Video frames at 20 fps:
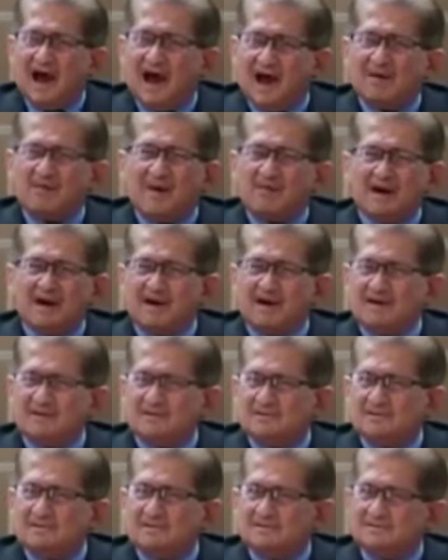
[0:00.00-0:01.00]
I
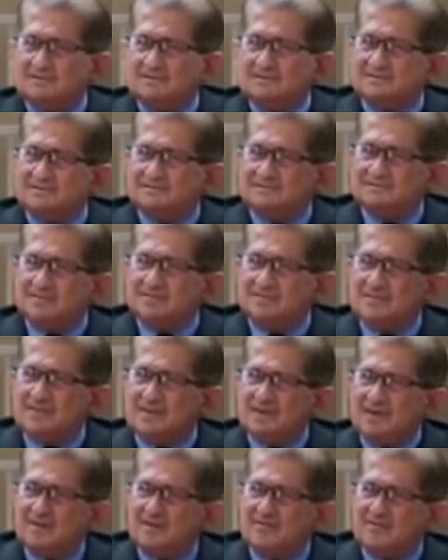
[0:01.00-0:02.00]

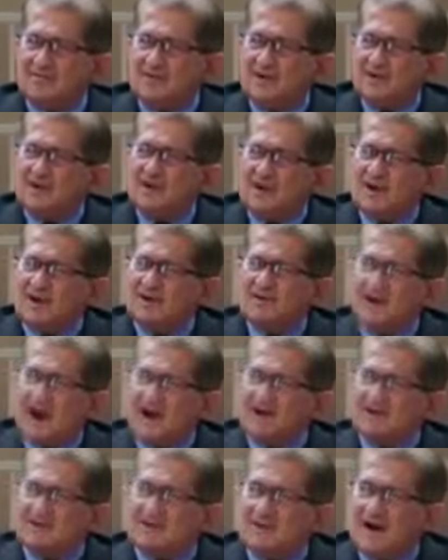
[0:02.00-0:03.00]
following
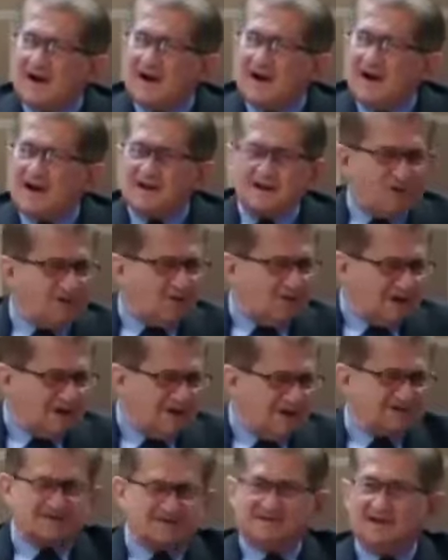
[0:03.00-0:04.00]
right God or
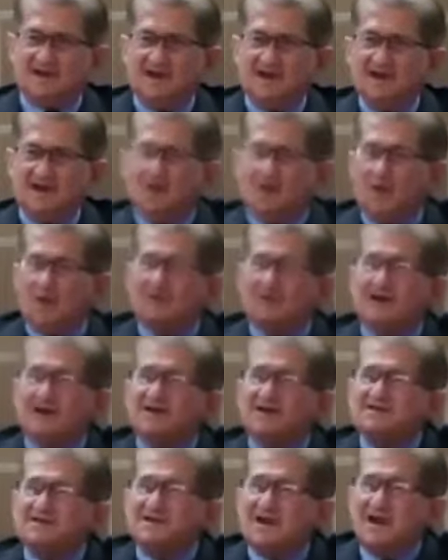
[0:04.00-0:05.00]
his, what
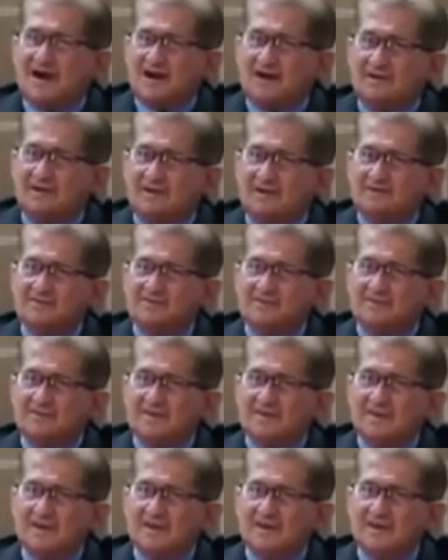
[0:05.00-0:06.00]
is God?
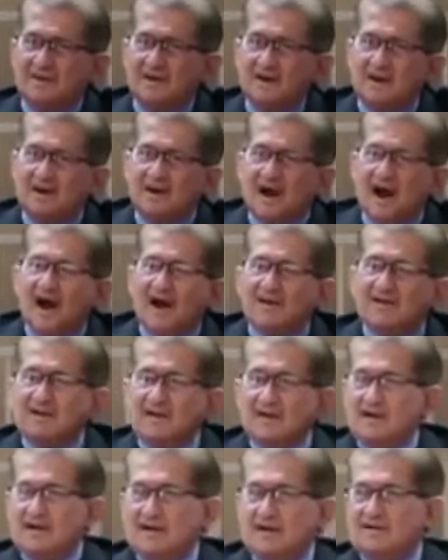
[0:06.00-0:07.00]
And
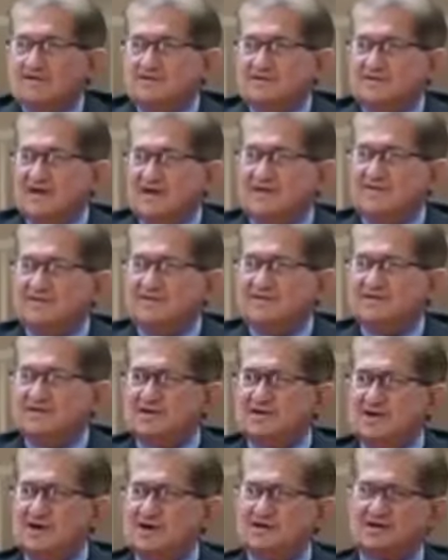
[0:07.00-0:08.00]
Stevenson,
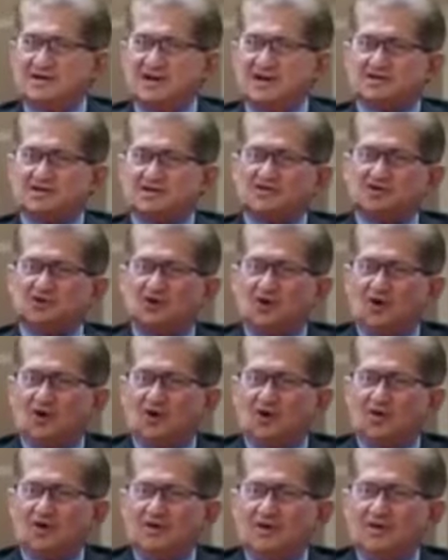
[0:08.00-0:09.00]
he just
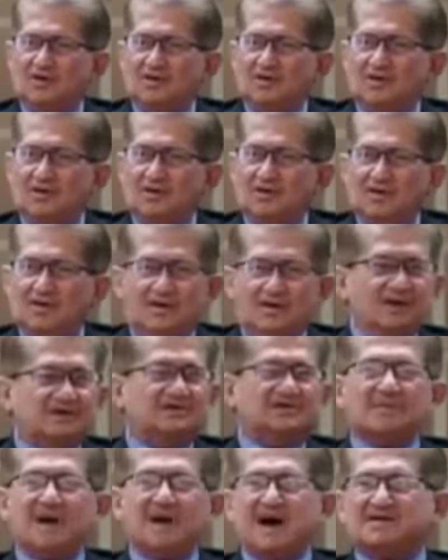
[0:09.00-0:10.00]
showed his
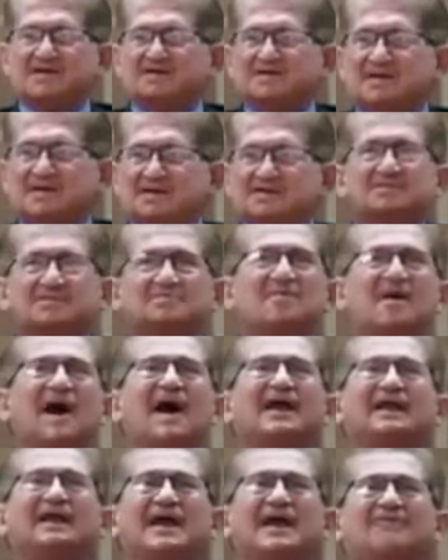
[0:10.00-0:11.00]
master
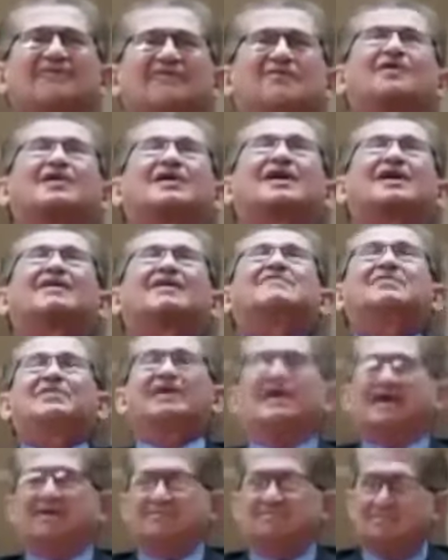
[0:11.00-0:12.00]
smiling, forgive
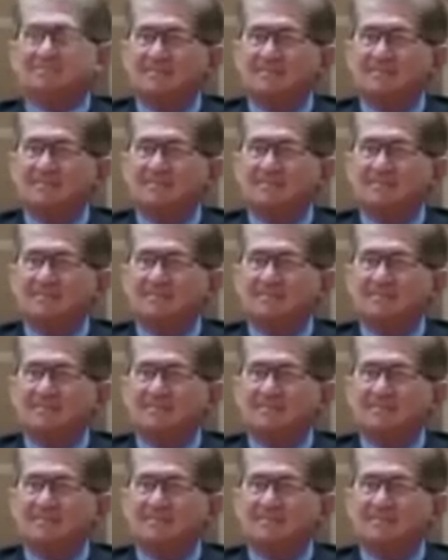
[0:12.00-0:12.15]
them.